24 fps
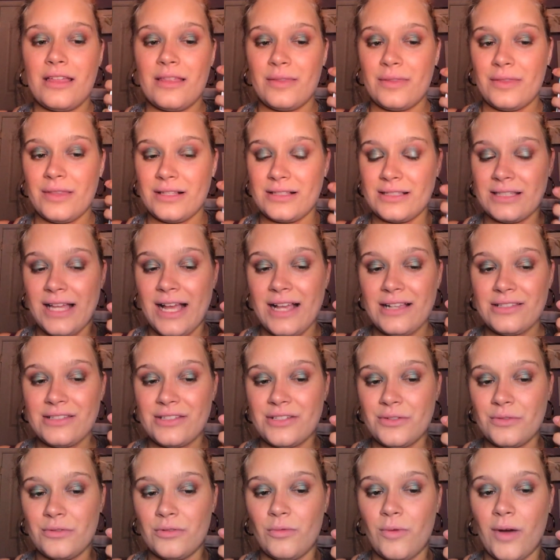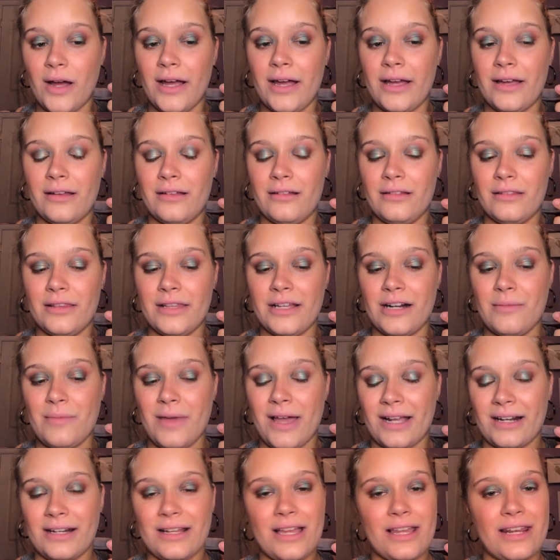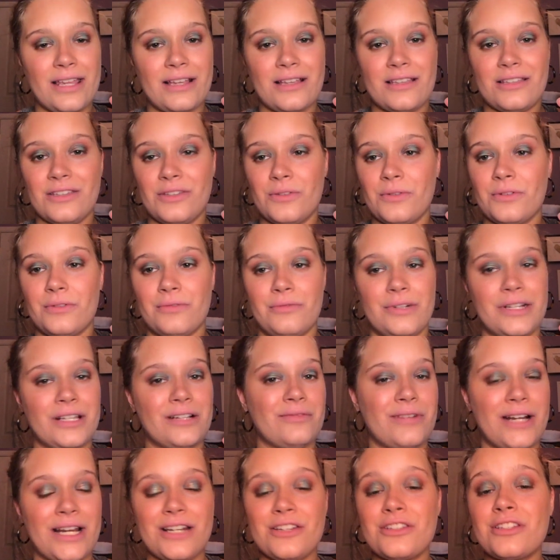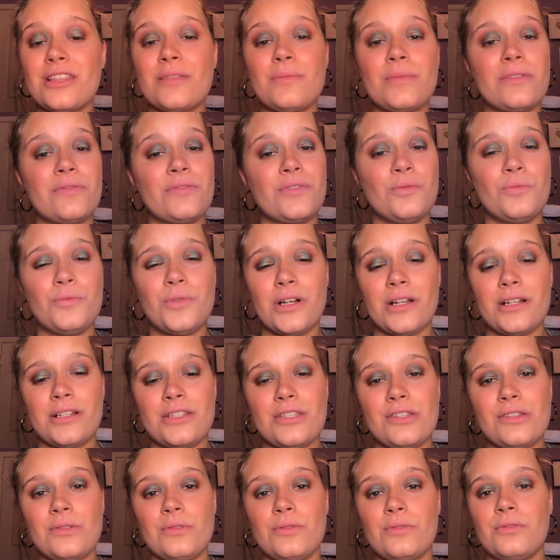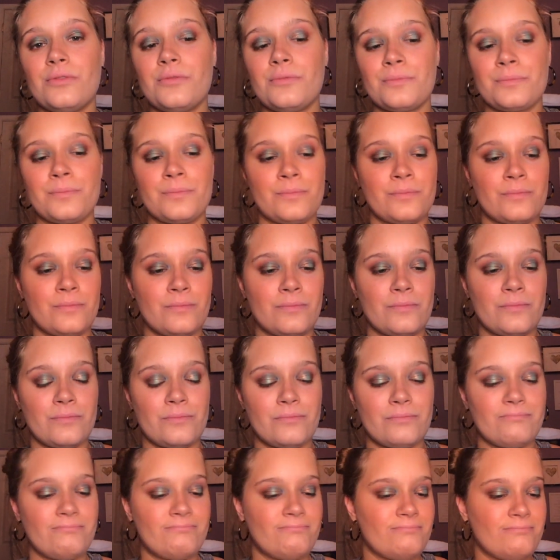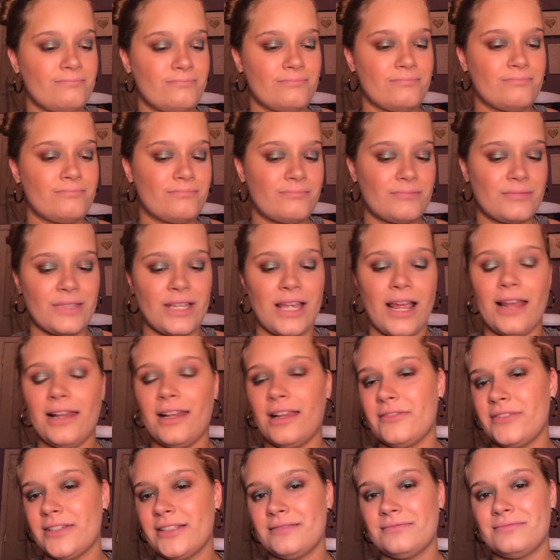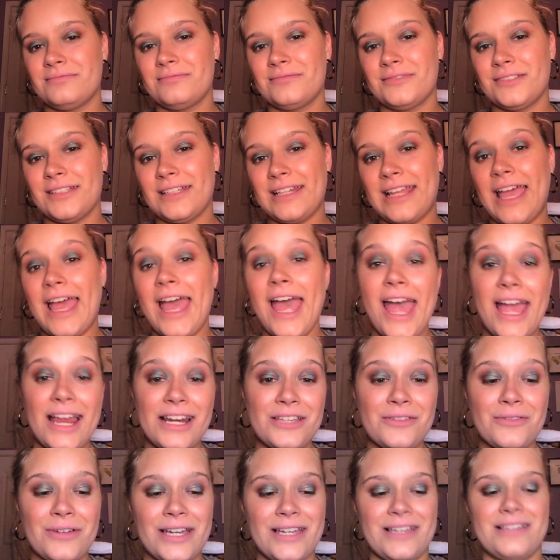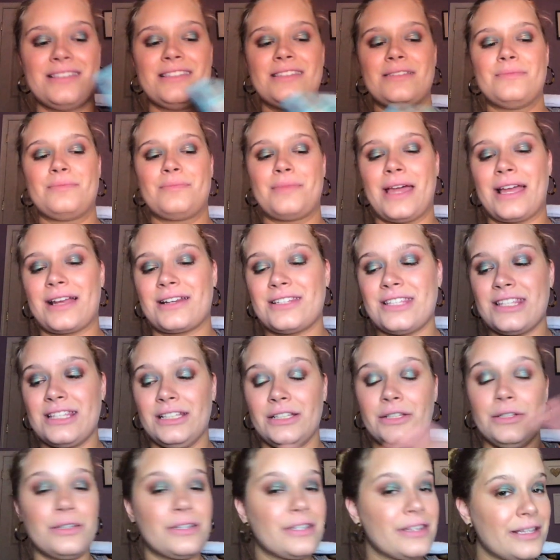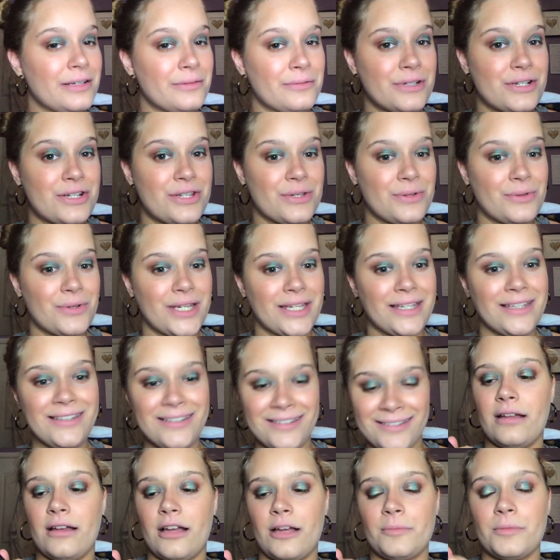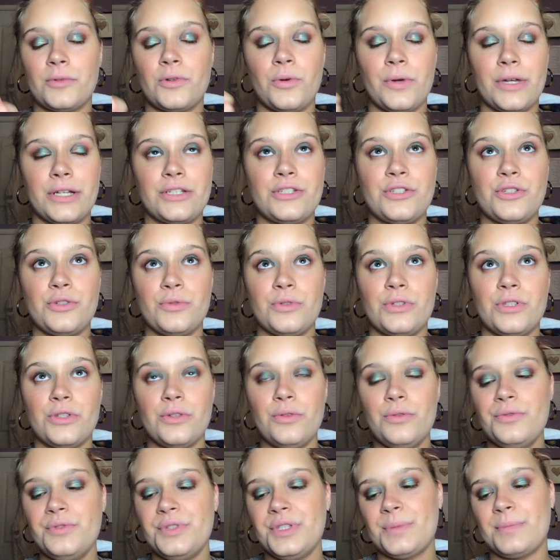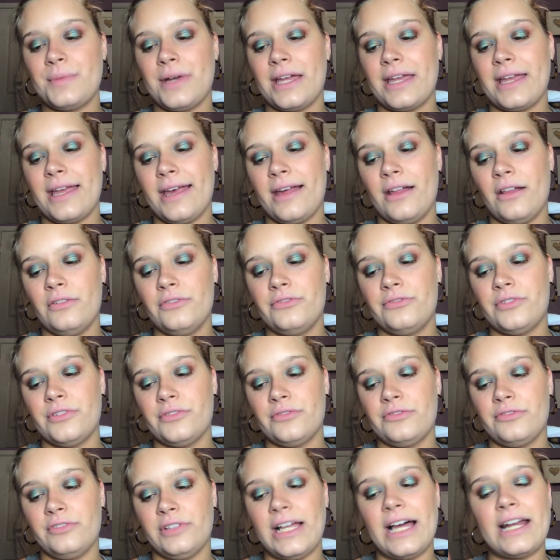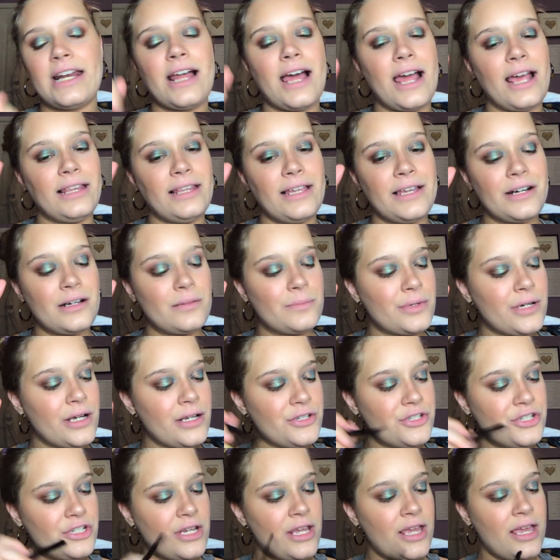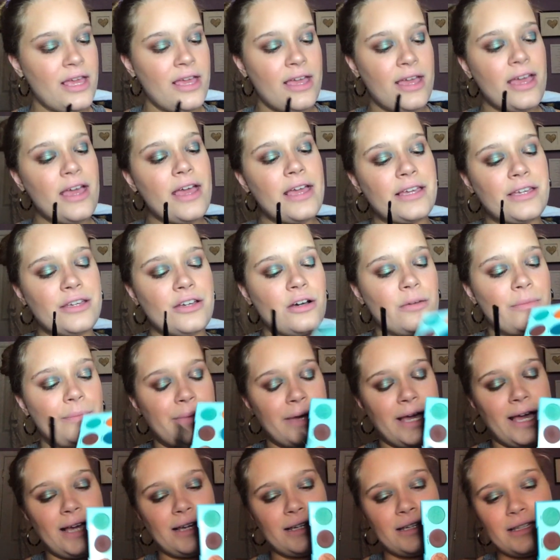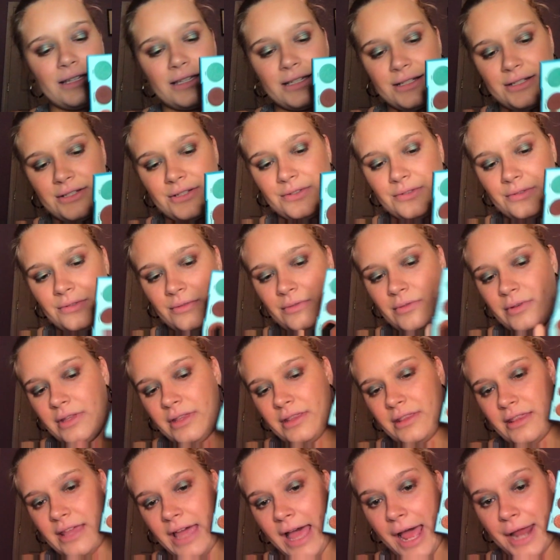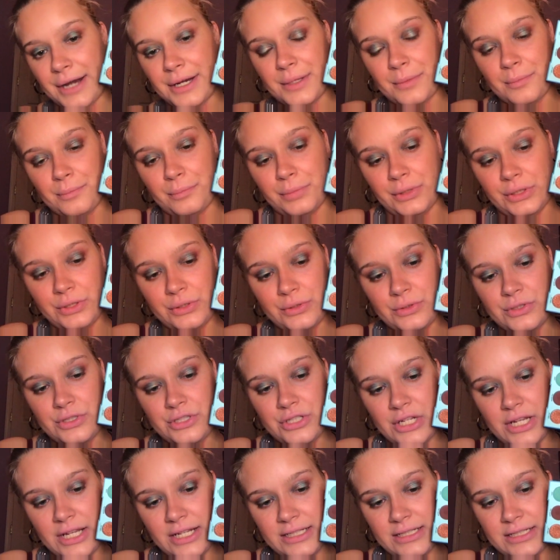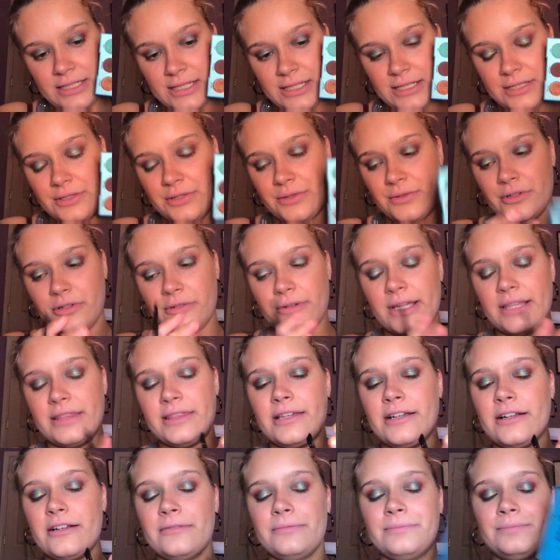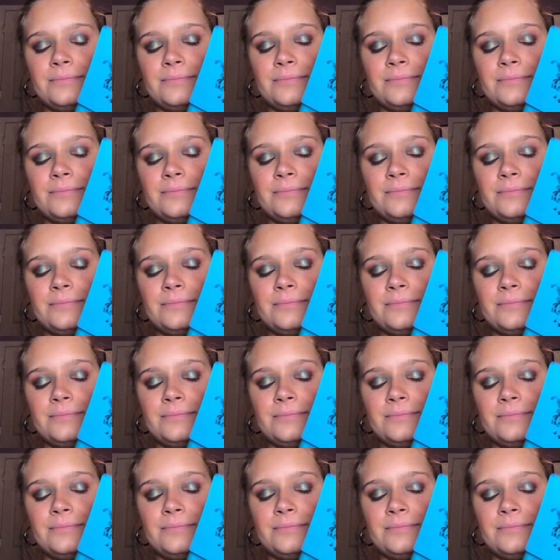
These last you a while. They're magnetic. You can rearrange them if you want to. I love it. Anyways, back to the look that we're doing. I'm going to use my e.l.f. flat eyeliner brush and go back into that blue shade Detour right there.